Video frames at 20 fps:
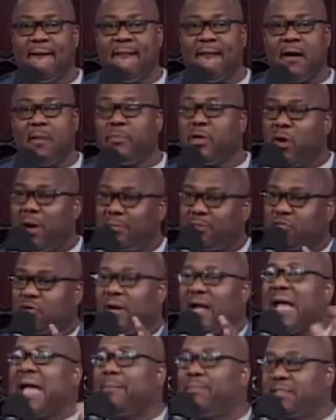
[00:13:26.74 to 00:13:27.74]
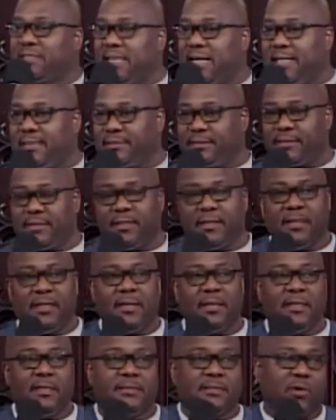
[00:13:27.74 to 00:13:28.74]
Appetizer.
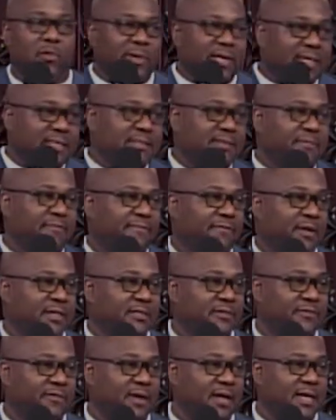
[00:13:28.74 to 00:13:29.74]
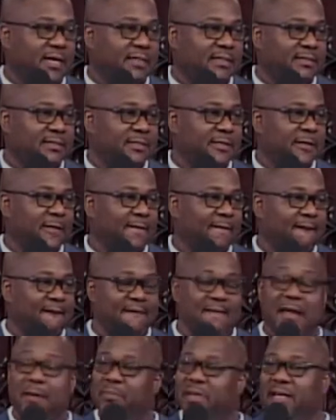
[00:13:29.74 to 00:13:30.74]
So we get some French fries.
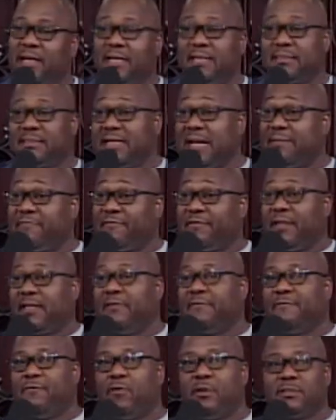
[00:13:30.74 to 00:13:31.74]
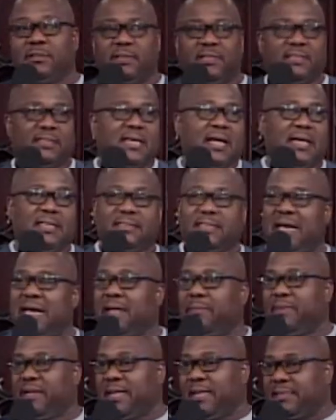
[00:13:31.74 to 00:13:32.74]
And I mean, listen, I'm 54, so this guy's got
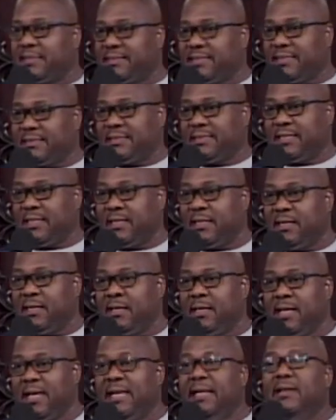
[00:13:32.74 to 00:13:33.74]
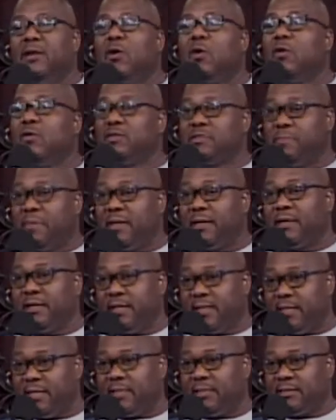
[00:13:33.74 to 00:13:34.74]
to be like 60. He knows better
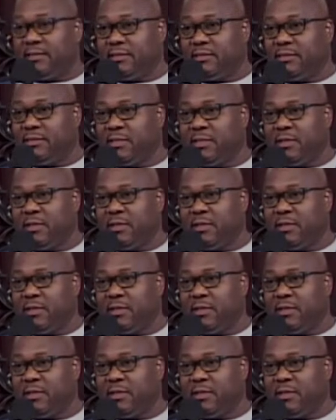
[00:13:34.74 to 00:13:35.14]
than this.